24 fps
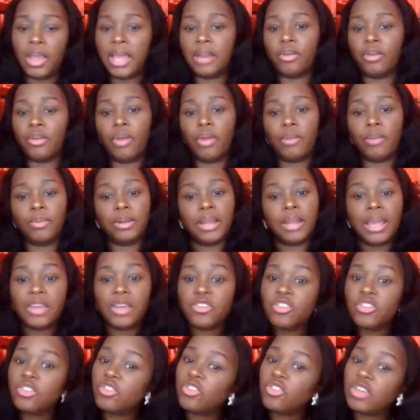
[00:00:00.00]
had a great
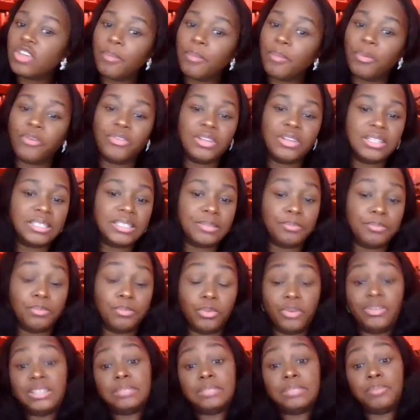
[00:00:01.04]
relationship with
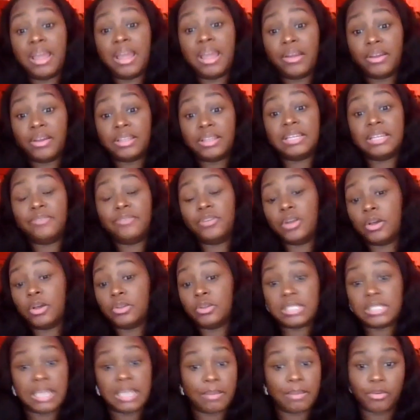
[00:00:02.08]
his parents, even
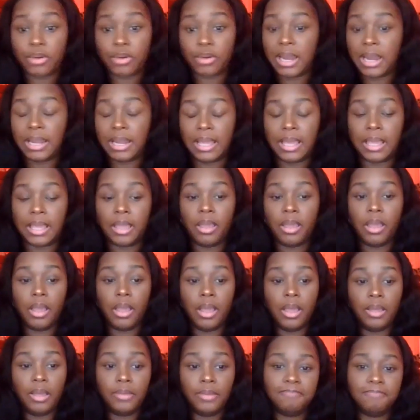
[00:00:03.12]
though separating.
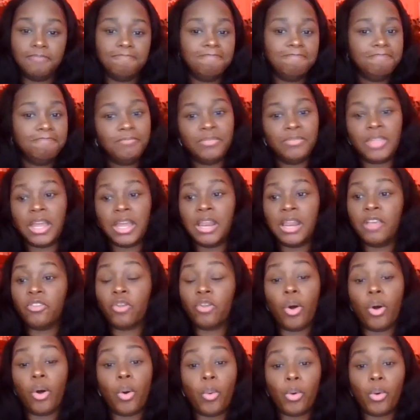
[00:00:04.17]
Then his
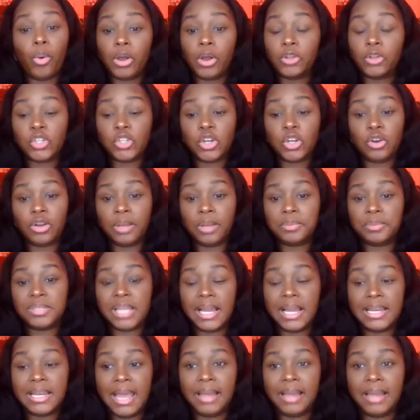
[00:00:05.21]
whole world turned
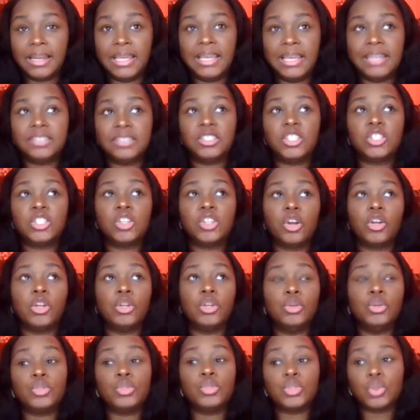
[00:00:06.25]
upside down, and he has to start a
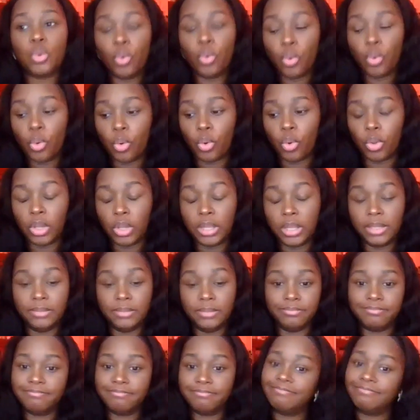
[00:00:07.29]
new school.
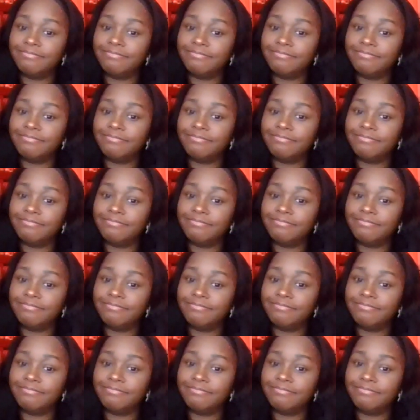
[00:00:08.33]
And